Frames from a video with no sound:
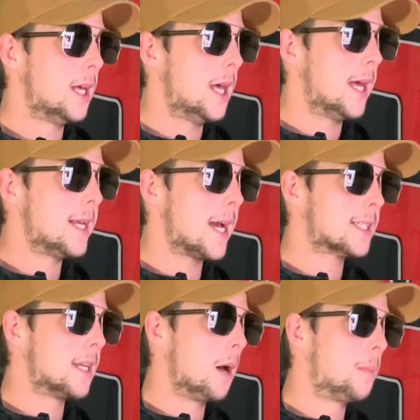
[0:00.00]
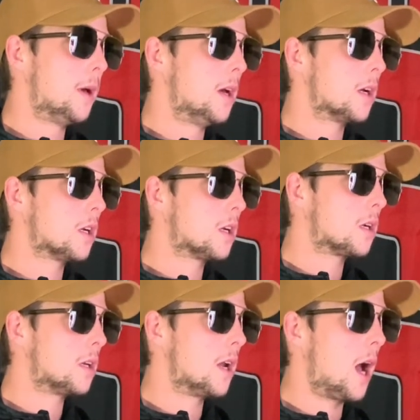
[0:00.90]
And next up,
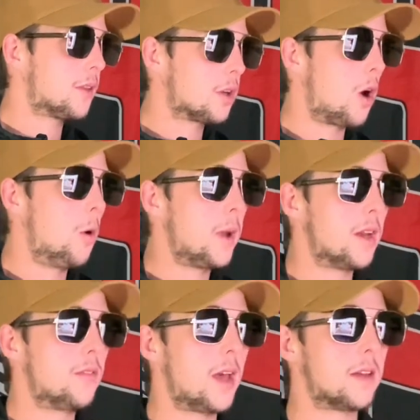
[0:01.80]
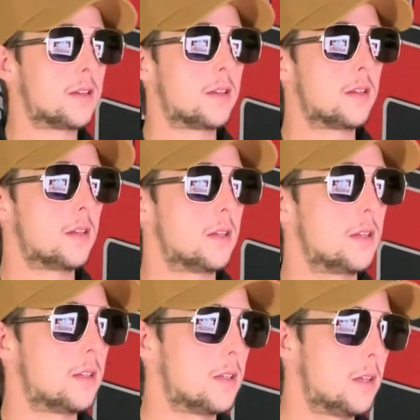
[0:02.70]
not the co-main event,
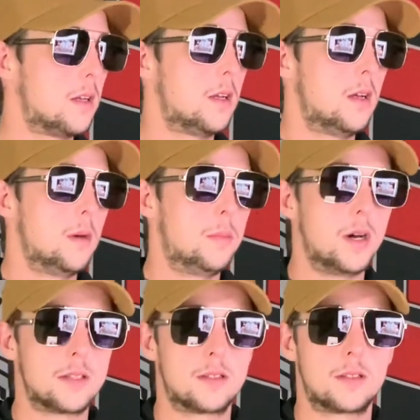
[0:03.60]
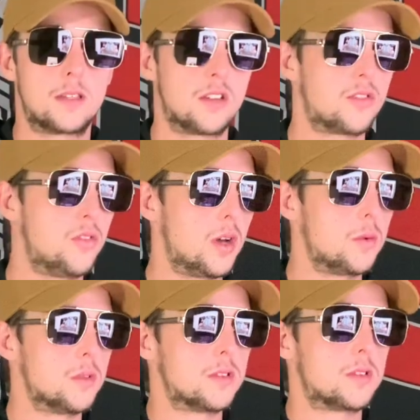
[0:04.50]
but this fight
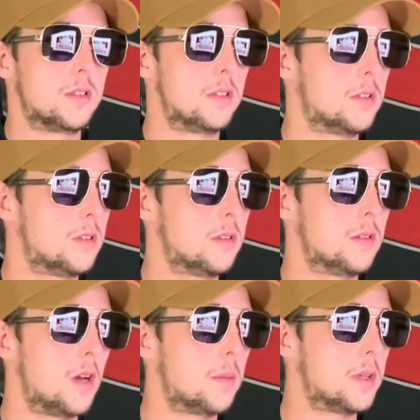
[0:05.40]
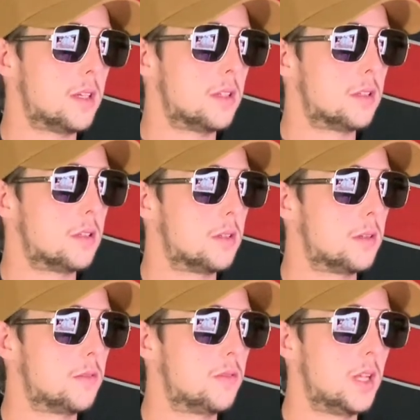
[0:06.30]
was,
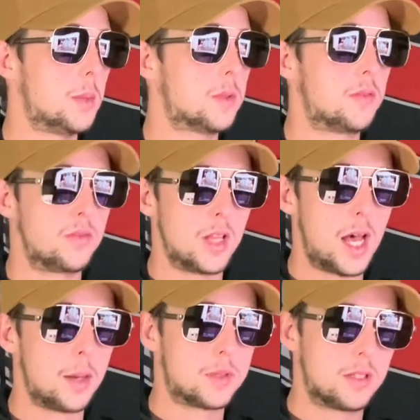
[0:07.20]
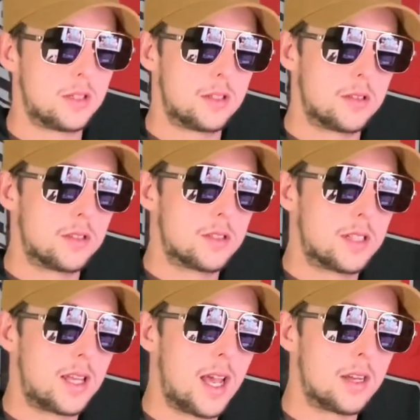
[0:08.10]
flipped, flopped,
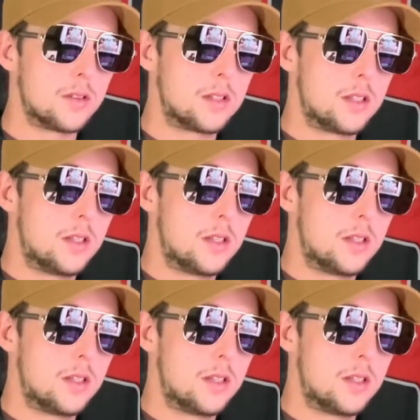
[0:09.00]
skedaddled,